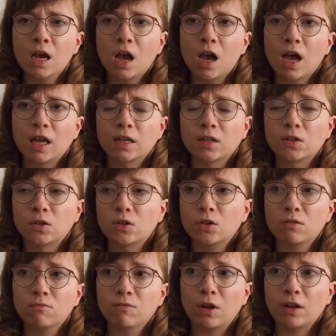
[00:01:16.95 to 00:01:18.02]
And
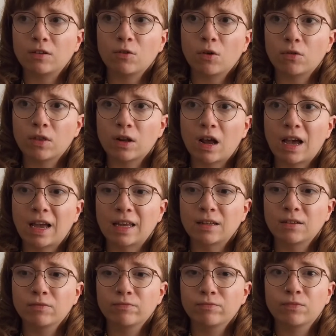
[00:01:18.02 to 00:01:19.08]
like, not that I